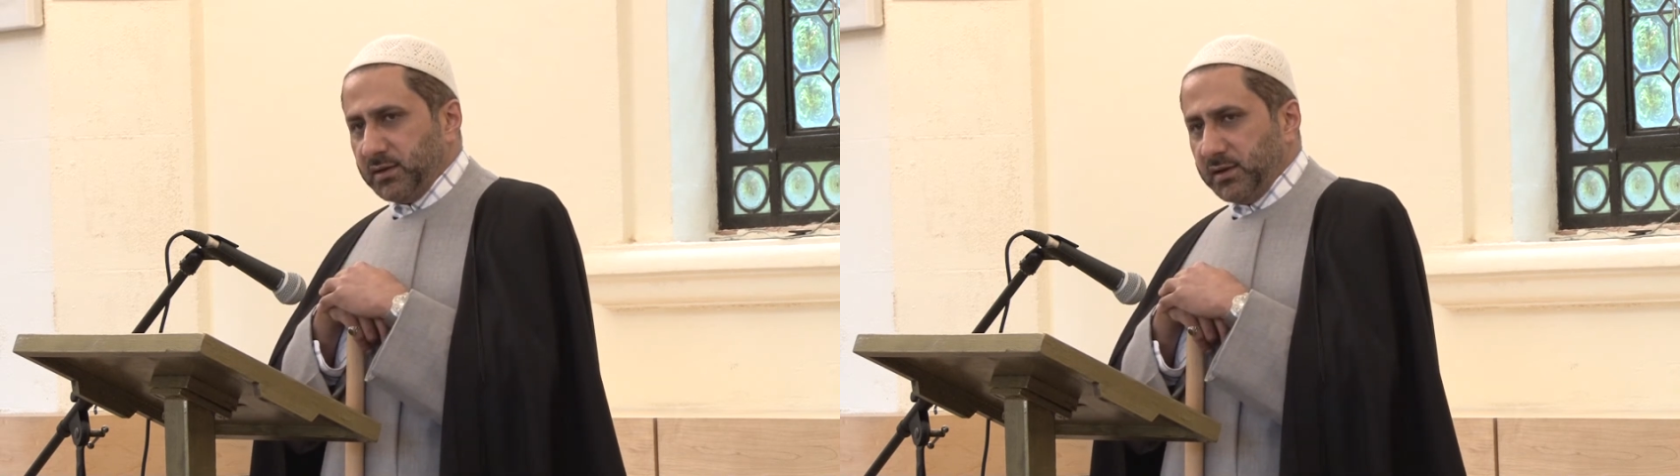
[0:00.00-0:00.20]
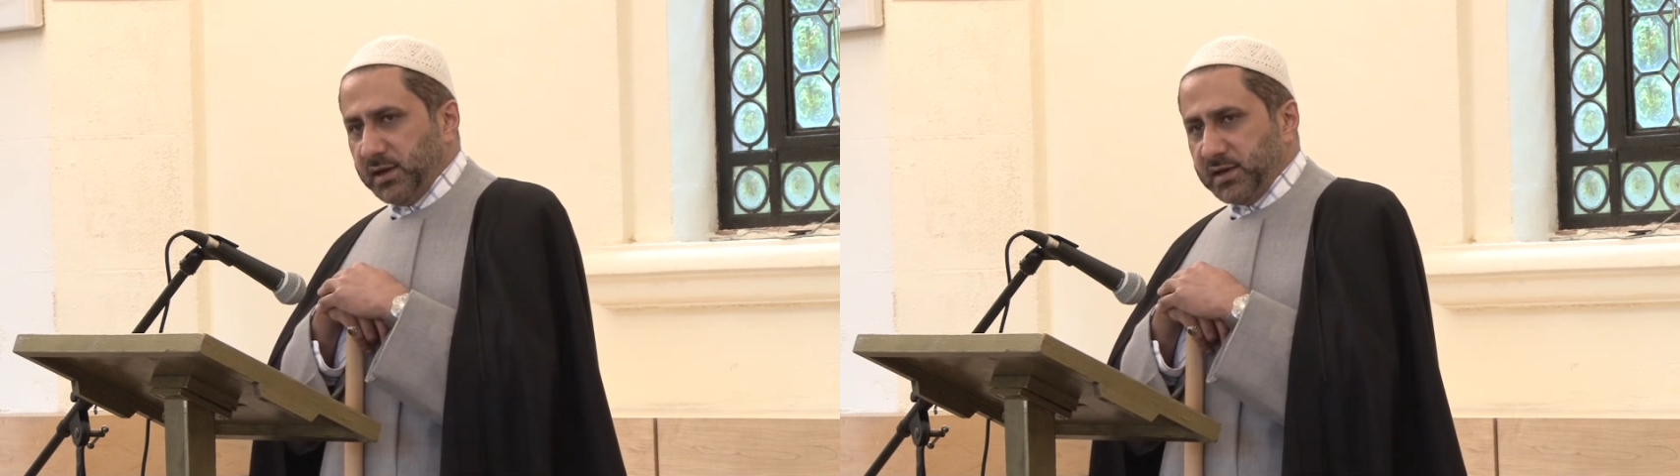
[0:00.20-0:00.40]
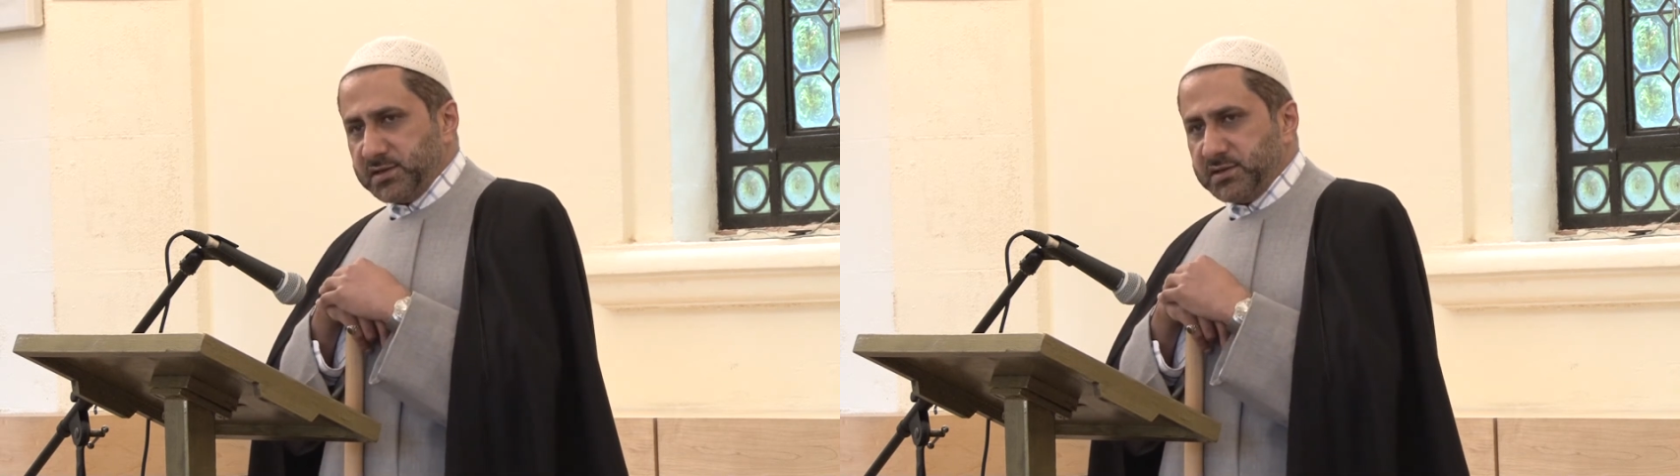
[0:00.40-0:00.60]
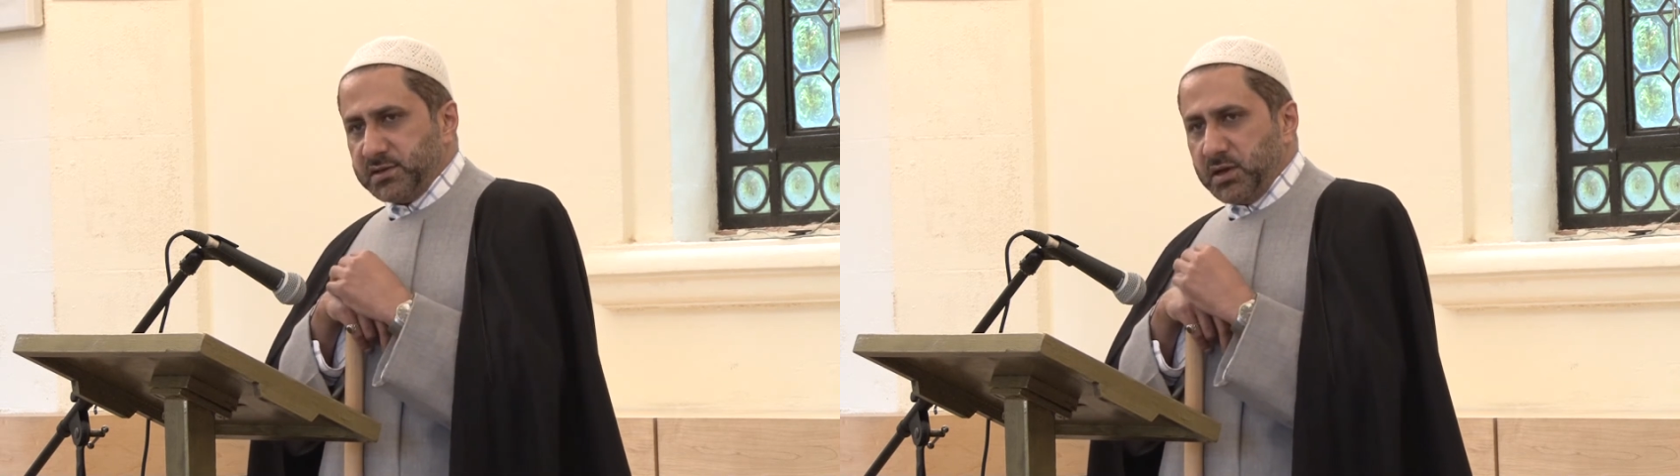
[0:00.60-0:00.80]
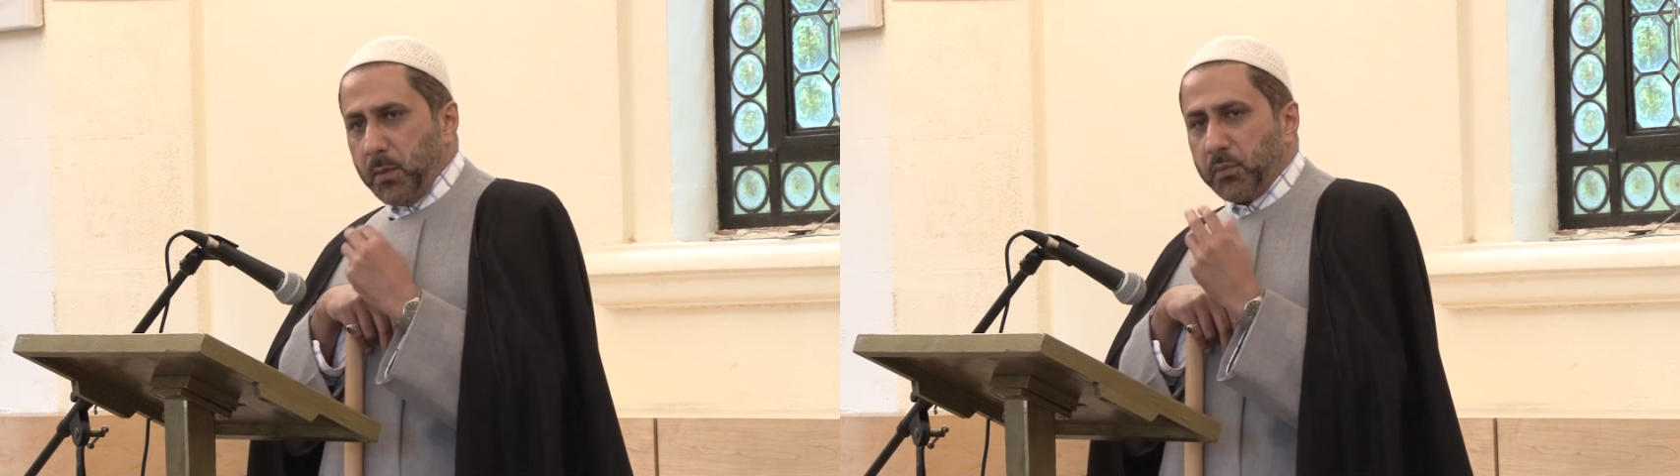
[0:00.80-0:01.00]

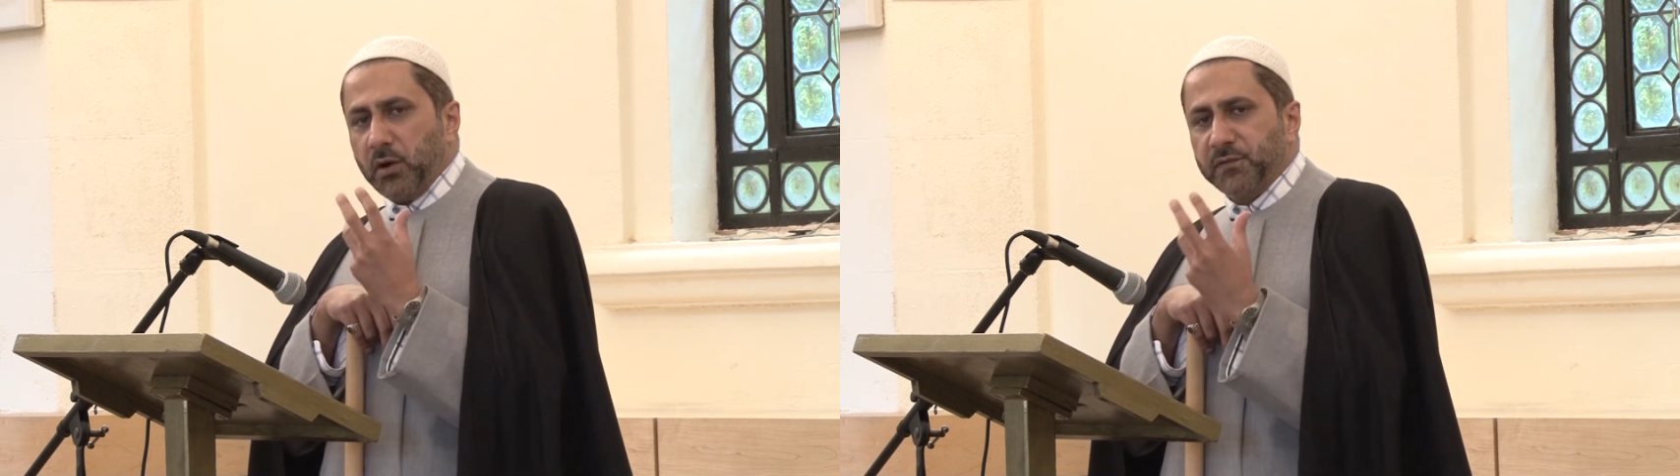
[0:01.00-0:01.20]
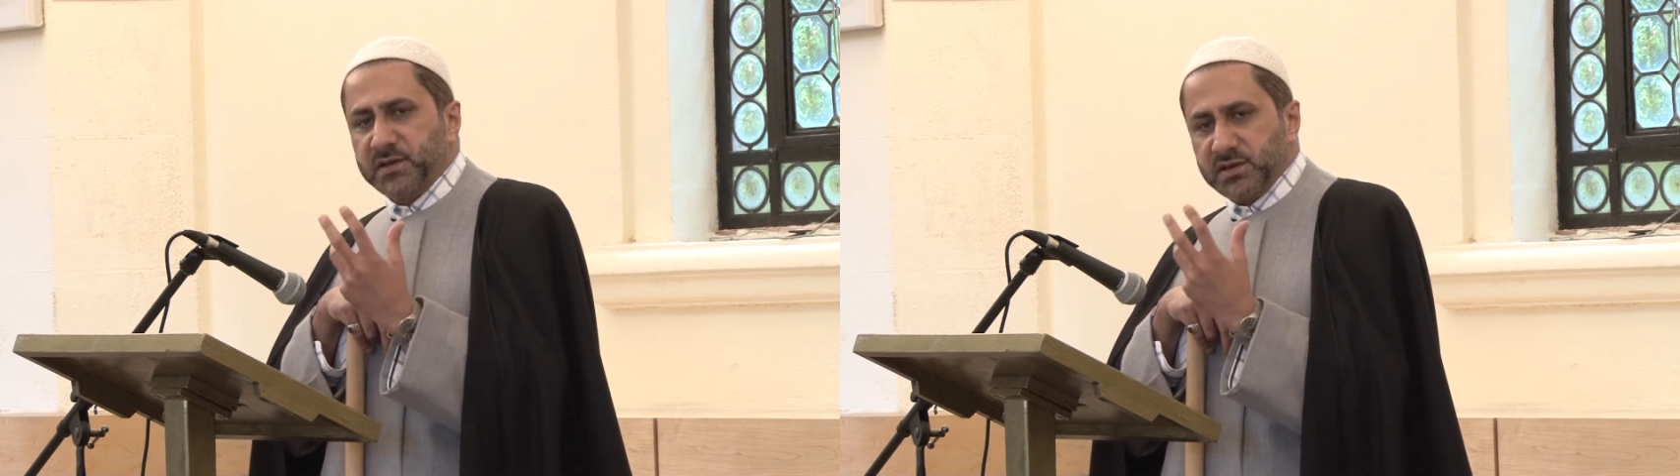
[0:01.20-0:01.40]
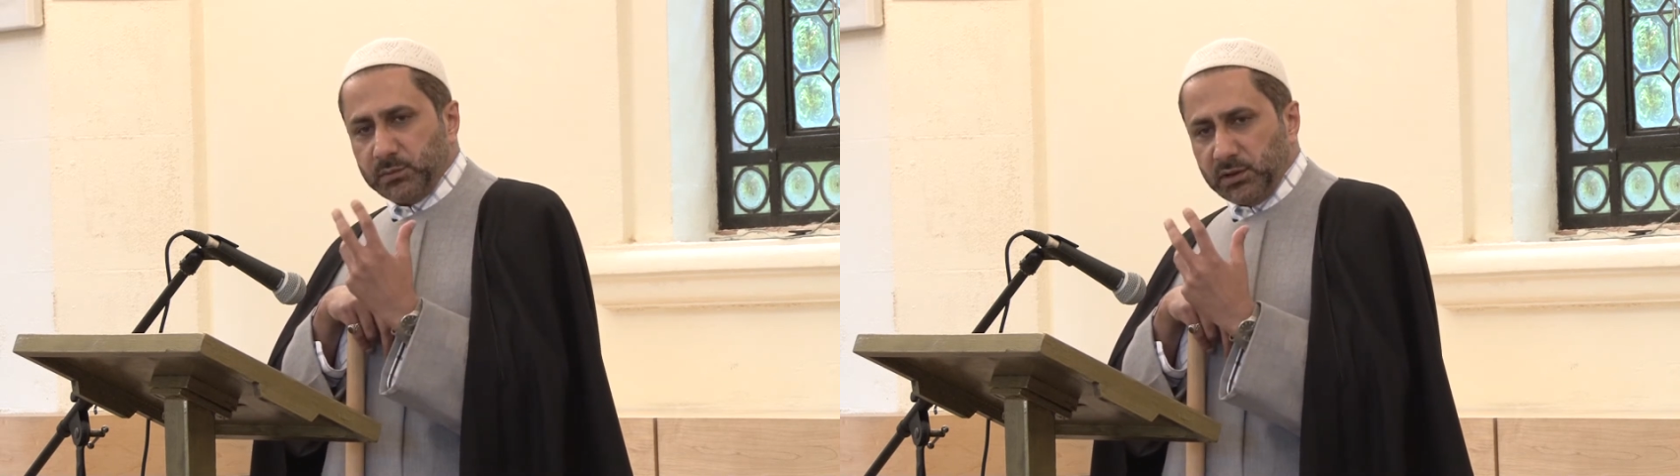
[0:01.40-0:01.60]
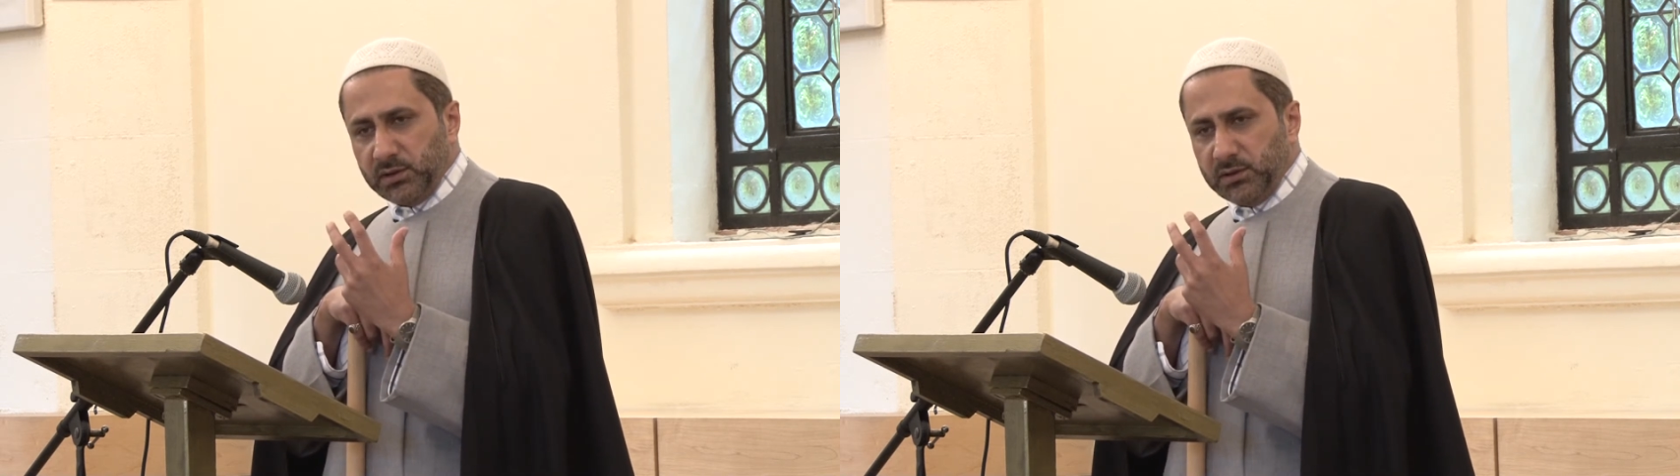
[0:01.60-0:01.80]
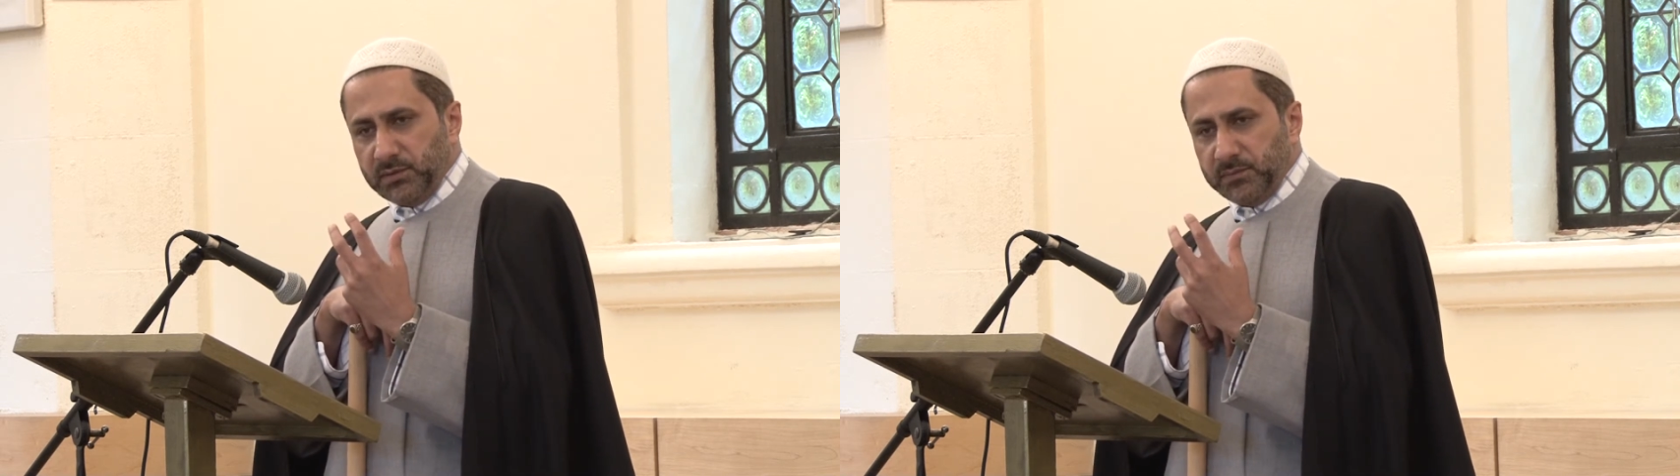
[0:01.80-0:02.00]
is profitable,